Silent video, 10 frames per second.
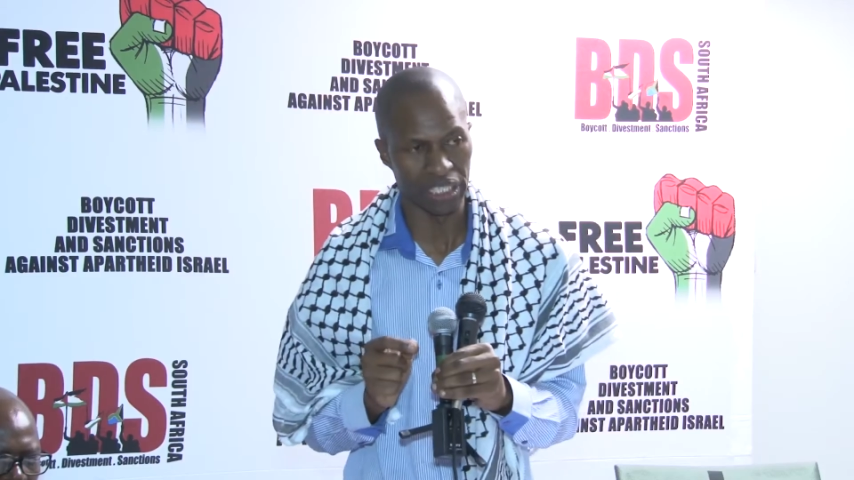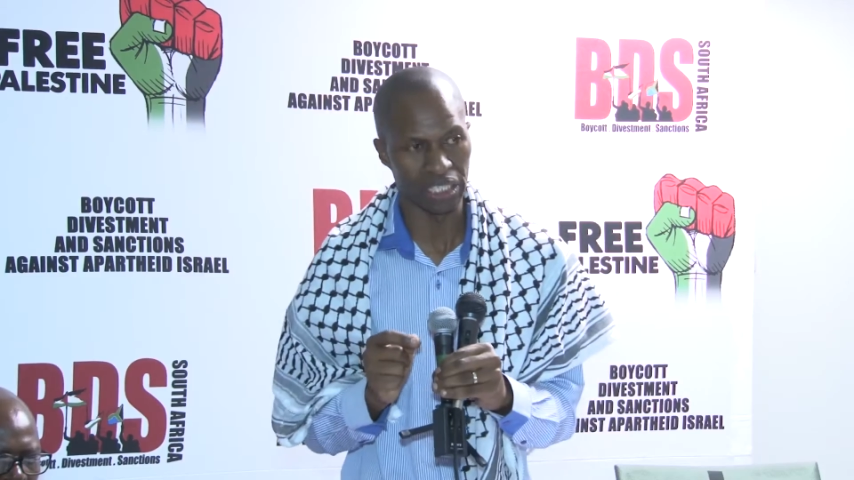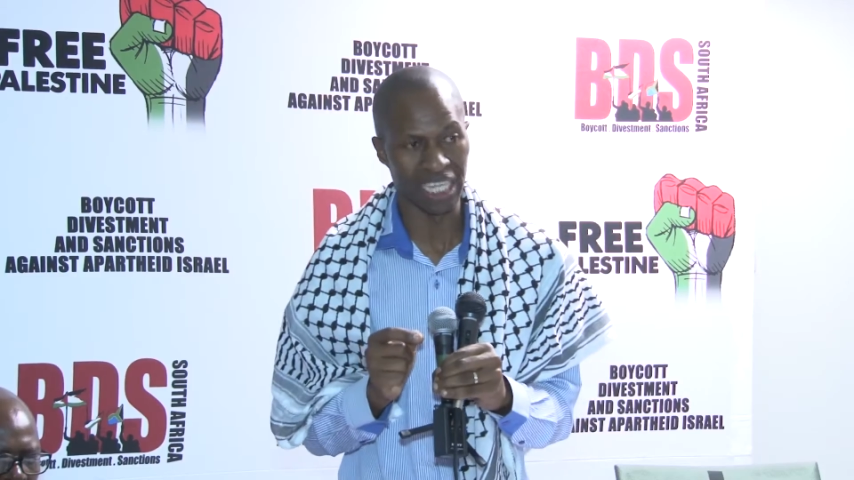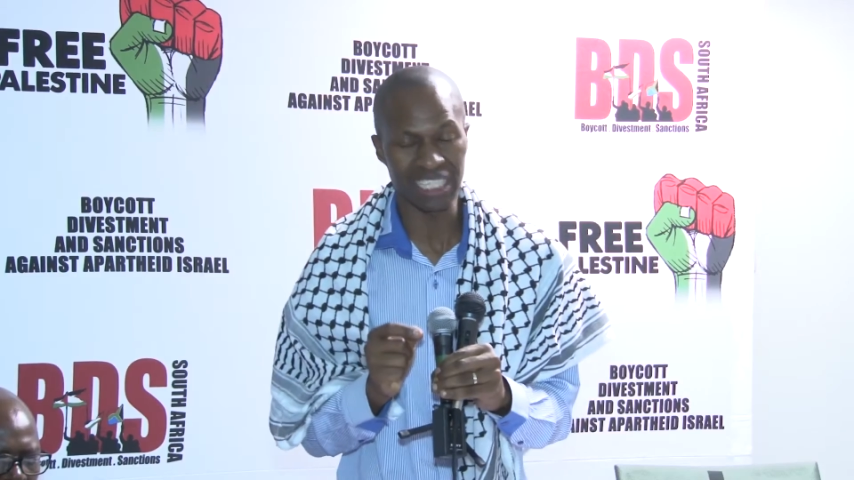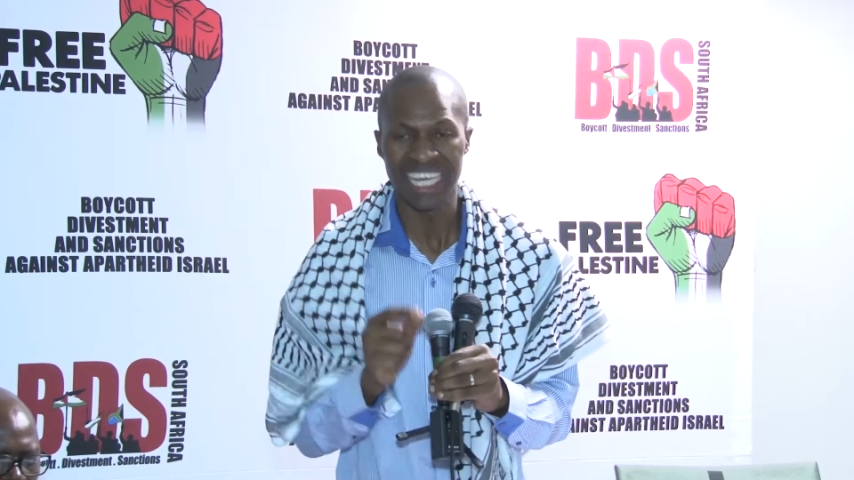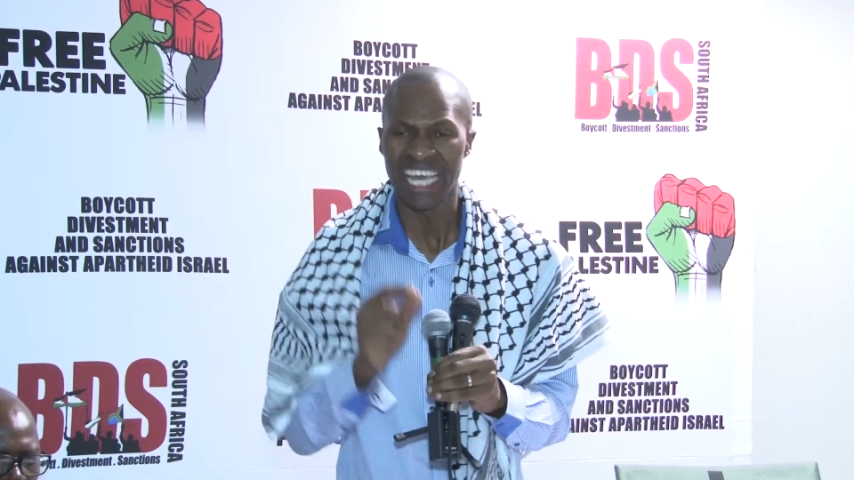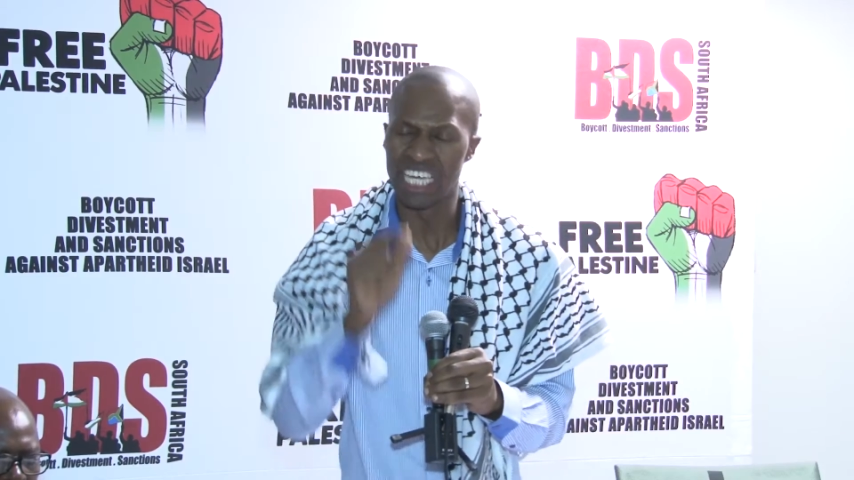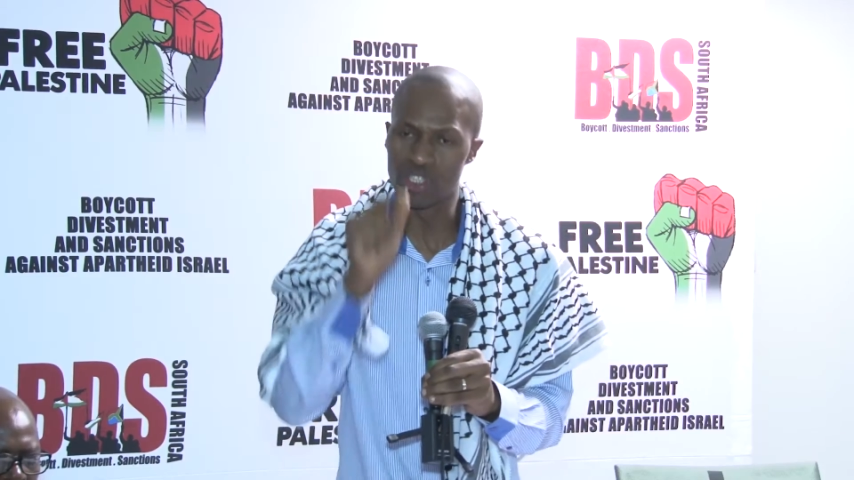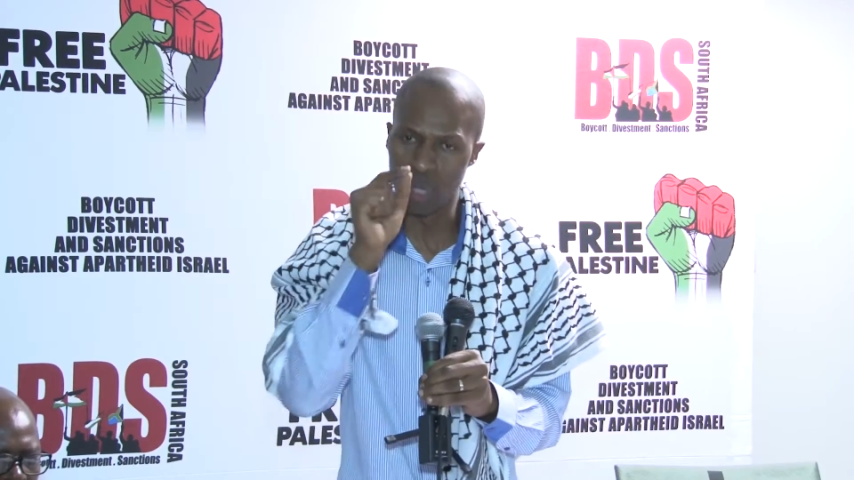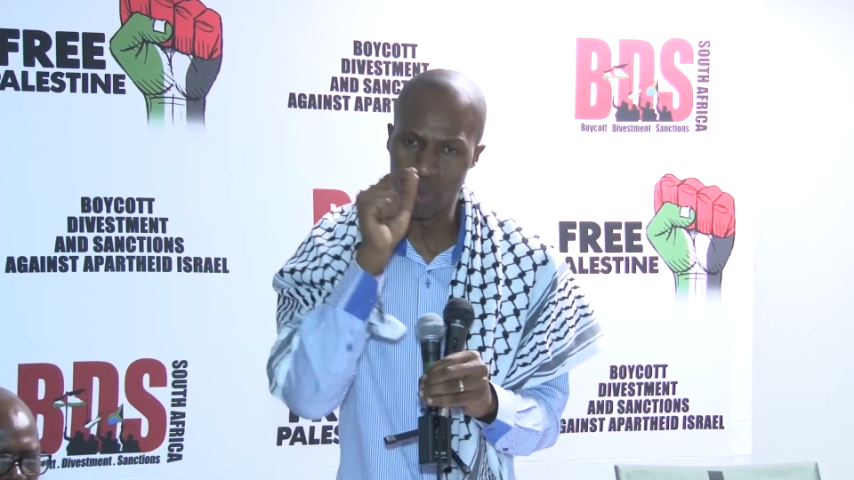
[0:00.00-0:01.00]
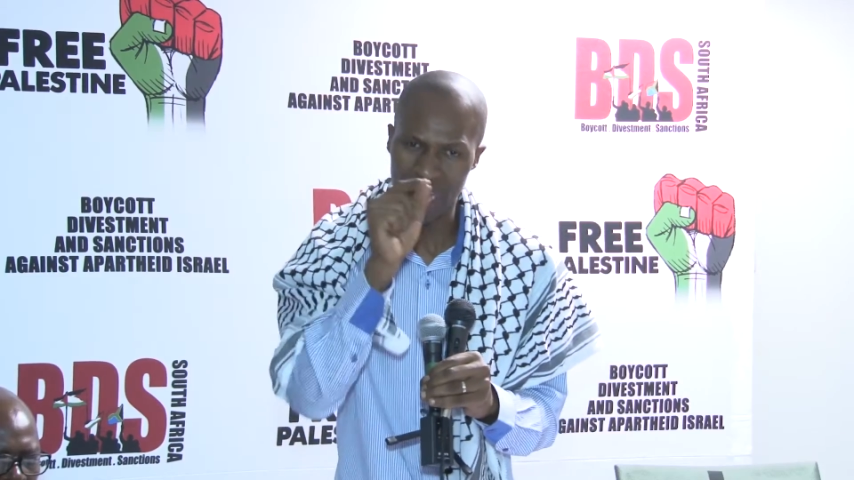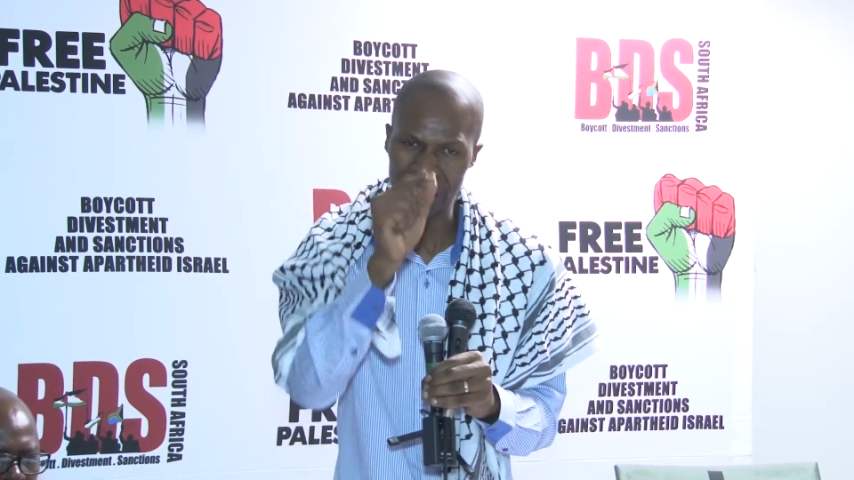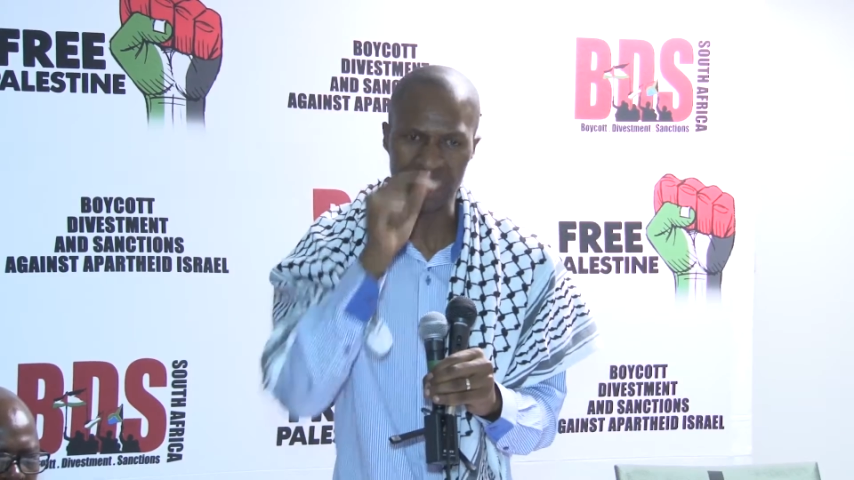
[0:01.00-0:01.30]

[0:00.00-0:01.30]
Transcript: is that as we wage